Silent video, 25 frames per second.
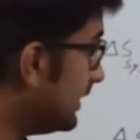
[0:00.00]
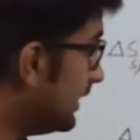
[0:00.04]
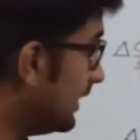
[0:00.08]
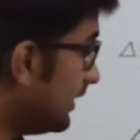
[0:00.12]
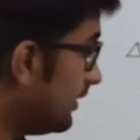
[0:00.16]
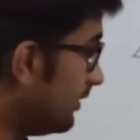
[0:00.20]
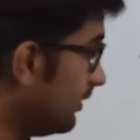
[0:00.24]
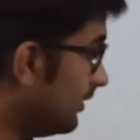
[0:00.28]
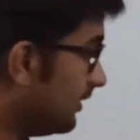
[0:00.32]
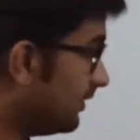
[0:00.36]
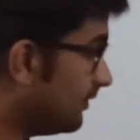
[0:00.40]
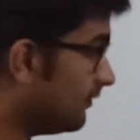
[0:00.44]

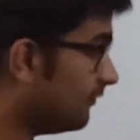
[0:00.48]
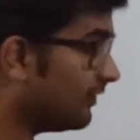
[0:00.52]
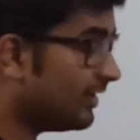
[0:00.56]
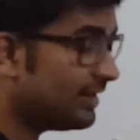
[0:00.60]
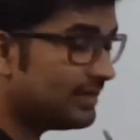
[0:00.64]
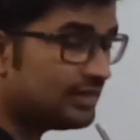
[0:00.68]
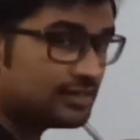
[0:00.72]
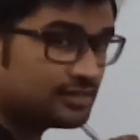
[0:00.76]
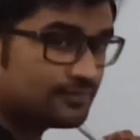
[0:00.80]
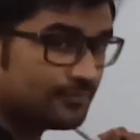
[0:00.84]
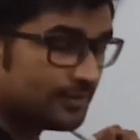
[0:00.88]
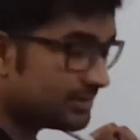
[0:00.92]
here
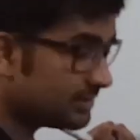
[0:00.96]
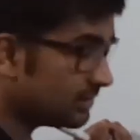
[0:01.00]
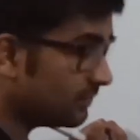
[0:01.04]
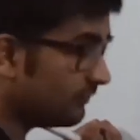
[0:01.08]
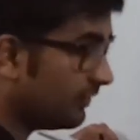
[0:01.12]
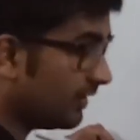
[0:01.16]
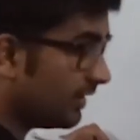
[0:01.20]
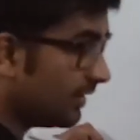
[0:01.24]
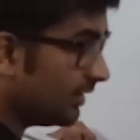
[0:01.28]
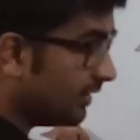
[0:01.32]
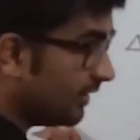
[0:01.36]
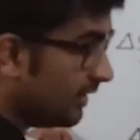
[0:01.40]
very
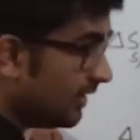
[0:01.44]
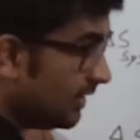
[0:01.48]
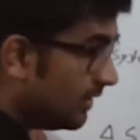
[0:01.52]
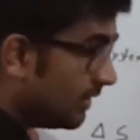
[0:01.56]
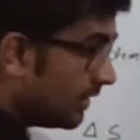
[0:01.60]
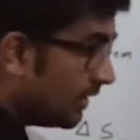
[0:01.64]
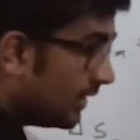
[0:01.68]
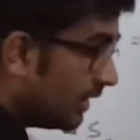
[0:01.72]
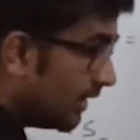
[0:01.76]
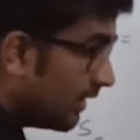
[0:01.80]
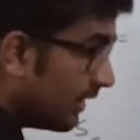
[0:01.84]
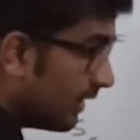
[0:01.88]

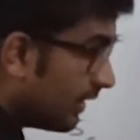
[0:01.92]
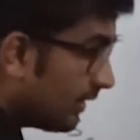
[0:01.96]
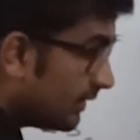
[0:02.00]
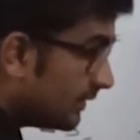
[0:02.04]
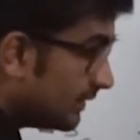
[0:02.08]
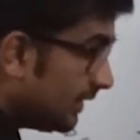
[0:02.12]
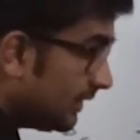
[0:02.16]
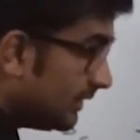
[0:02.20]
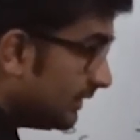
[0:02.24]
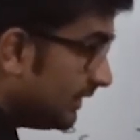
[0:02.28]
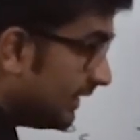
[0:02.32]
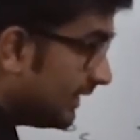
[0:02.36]
specifically
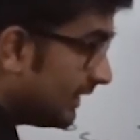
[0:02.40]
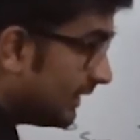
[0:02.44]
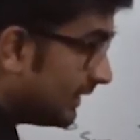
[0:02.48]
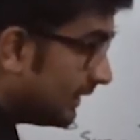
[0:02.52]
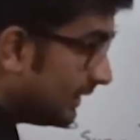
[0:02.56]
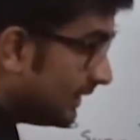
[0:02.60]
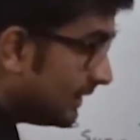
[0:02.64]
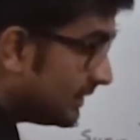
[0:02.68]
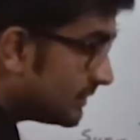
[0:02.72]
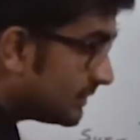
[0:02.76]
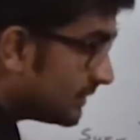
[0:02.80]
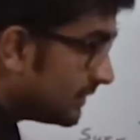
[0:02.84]
the
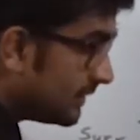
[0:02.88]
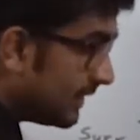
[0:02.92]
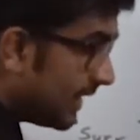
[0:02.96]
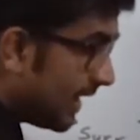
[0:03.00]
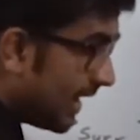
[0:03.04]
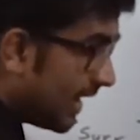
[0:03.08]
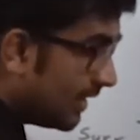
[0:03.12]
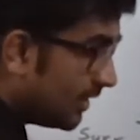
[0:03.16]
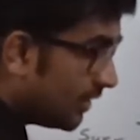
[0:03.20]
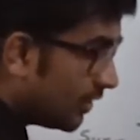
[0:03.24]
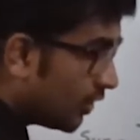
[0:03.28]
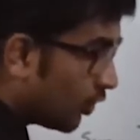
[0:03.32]
decrease
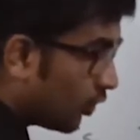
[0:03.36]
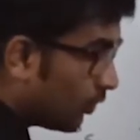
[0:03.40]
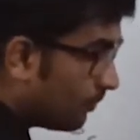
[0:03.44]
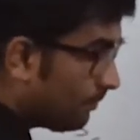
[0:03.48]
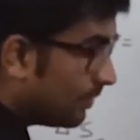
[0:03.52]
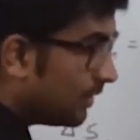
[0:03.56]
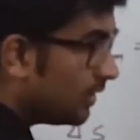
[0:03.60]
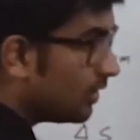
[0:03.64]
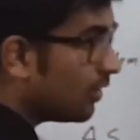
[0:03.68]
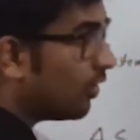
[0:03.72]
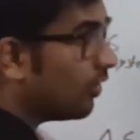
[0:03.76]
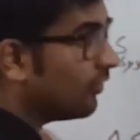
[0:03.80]
in
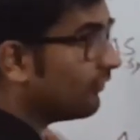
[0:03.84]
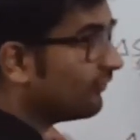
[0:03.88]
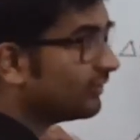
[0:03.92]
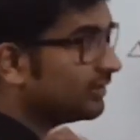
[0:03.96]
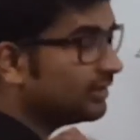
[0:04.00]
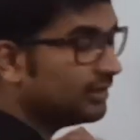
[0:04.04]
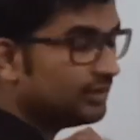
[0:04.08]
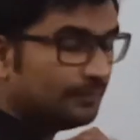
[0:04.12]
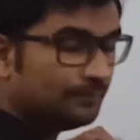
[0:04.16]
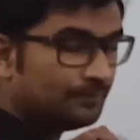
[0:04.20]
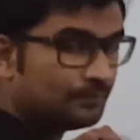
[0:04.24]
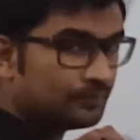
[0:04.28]
entropy of
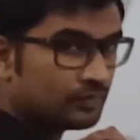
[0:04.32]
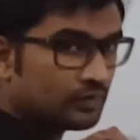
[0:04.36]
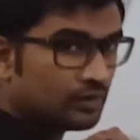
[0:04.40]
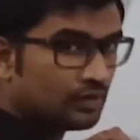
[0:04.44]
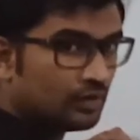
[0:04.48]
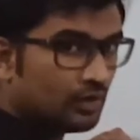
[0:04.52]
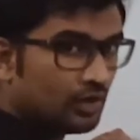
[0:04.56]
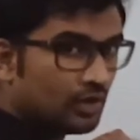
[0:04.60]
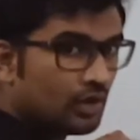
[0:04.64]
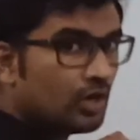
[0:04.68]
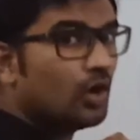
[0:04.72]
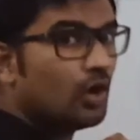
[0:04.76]
the
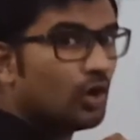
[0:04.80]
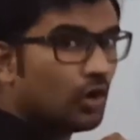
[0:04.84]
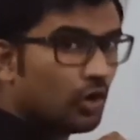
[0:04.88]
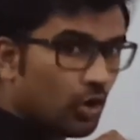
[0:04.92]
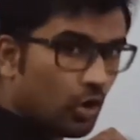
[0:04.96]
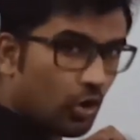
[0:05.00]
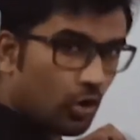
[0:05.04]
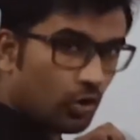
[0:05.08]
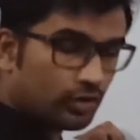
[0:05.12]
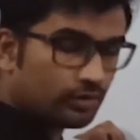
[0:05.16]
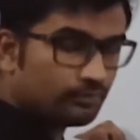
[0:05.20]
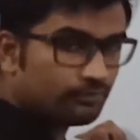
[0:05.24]

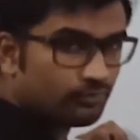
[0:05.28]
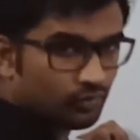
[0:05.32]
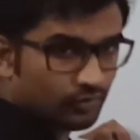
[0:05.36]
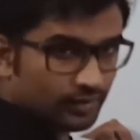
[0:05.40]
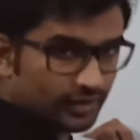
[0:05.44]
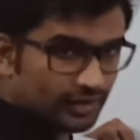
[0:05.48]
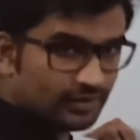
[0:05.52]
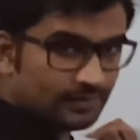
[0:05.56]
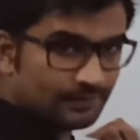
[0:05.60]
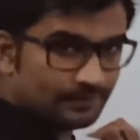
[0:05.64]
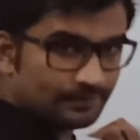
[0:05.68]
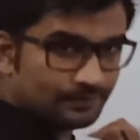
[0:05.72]
hot
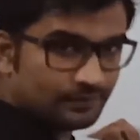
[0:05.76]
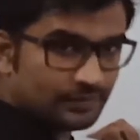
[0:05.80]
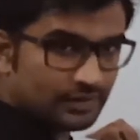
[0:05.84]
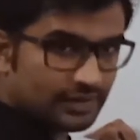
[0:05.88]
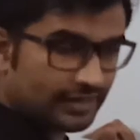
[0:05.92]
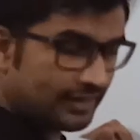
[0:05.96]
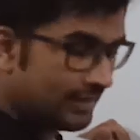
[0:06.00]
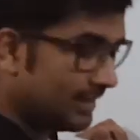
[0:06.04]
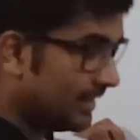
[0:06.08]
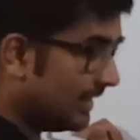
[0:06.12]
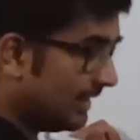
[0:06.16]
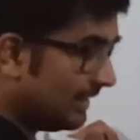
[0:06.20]
body,
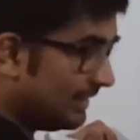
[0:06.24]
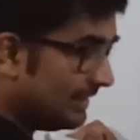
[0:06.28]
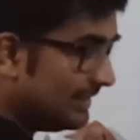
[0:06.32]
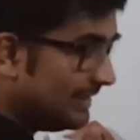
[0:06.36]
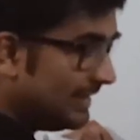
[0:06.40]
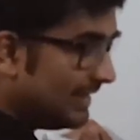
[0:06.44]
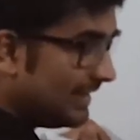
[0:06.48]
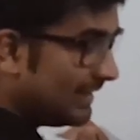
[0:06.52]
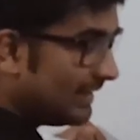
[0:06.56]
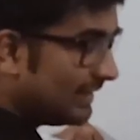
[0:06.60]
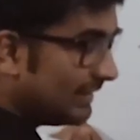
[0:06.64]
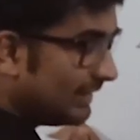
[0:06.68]

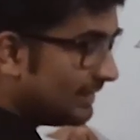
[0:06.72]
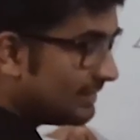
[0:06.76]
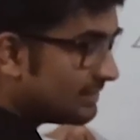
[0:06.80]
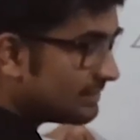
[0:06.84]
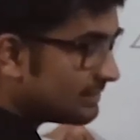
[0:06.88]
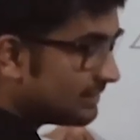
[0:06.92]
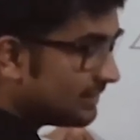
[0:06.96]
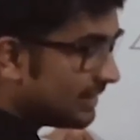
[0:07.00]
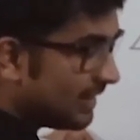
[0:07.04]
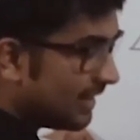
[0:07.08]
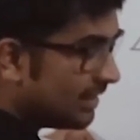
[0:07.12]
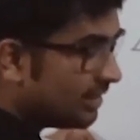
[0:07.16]
right?
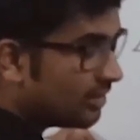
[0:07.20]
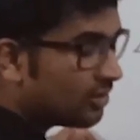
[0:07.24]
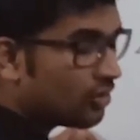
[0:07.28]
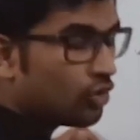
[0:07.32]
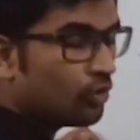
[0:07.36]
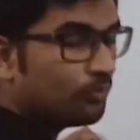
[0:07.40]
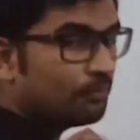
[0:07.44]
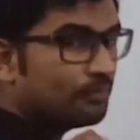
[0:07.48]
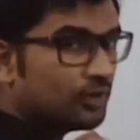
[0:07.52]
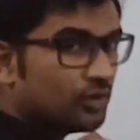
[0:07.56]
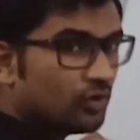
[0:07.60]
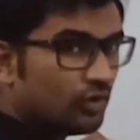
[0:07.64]
Decrease in
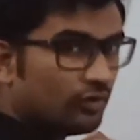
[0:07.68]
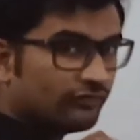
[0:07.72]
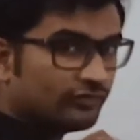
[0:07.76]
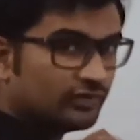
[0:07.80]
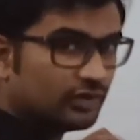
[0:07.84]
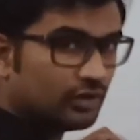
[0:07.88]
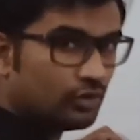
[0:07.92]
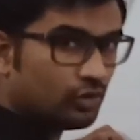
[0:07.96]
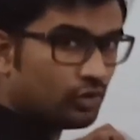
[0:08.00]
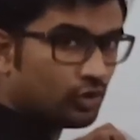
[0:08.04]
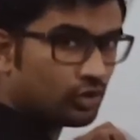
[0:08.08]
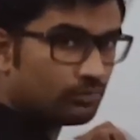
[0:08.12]
entropy of
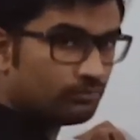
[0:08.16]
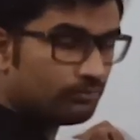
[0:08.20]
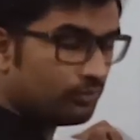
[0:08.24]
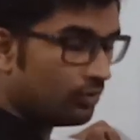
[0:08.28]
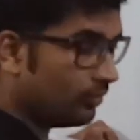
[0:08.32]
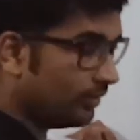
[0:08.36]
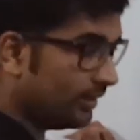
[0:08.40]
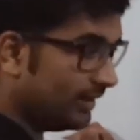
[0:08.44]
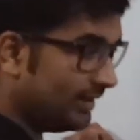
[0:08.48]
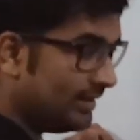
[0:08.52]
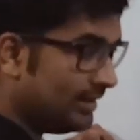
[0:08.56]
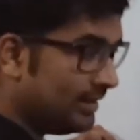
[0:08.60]
the hot
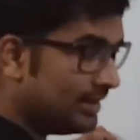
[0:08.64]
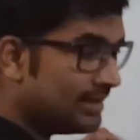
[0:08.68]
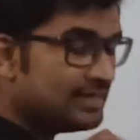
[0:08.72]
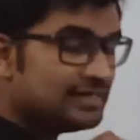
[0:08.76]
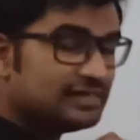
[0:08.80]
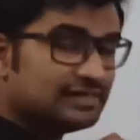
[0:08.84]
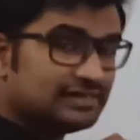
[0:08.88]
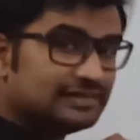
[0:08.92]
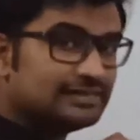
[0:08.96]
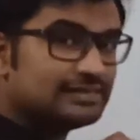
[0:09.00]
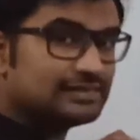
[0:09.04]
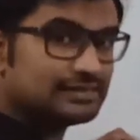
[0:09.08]

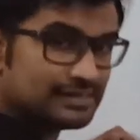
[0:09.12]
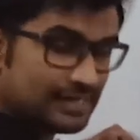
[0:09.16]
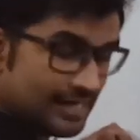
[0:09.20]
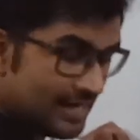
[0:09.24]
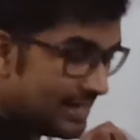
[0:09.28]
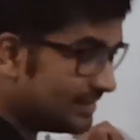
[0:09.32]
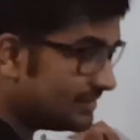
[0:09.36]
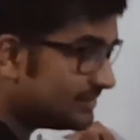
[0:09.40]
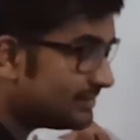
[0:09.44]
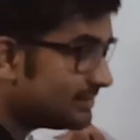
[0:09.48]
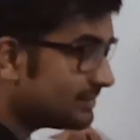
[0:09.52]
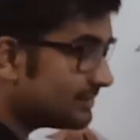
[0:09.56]
body is
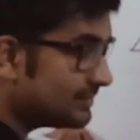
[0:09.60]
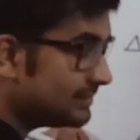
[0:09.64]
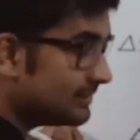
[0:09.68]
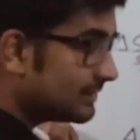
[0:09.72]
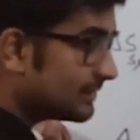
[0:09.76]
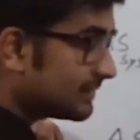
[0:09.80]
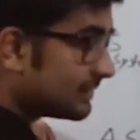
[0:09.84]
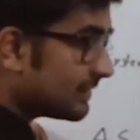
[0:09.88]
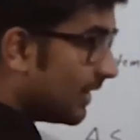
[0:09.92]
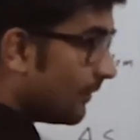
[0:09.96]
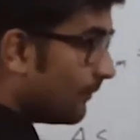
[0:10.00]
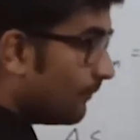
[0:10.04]
less
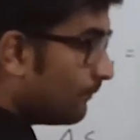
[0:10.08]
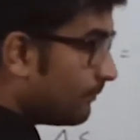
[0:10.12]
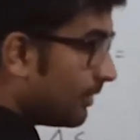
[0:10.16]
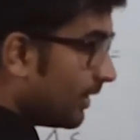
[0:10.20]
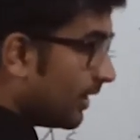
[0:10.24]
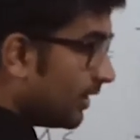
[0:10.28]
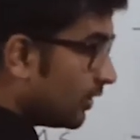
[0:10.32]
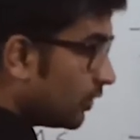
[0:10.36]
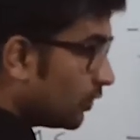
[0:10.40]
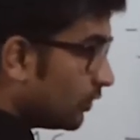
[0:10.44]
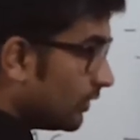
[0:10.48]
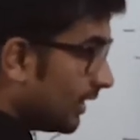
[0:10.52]

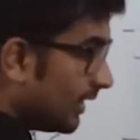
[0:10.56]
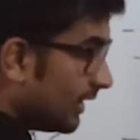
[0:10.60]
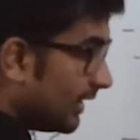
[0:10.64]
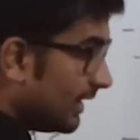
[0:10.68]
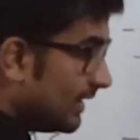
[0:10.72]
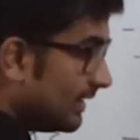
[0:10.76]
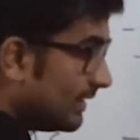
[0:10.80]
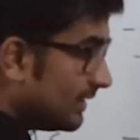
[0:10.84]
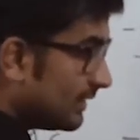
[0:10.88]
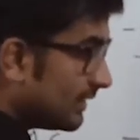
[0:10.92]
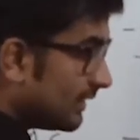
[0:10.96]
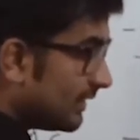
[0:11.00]
compared to the
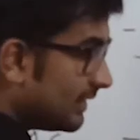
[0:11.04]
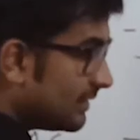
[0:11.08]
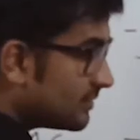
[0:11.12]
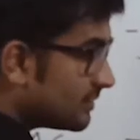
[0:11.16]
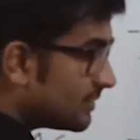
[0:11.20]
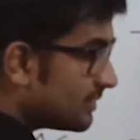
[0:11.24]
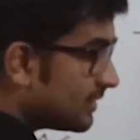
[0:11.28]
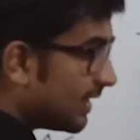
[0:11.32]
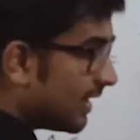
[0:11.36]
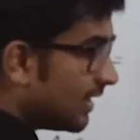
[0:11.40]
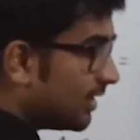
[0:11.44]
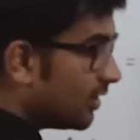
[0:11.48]
increase in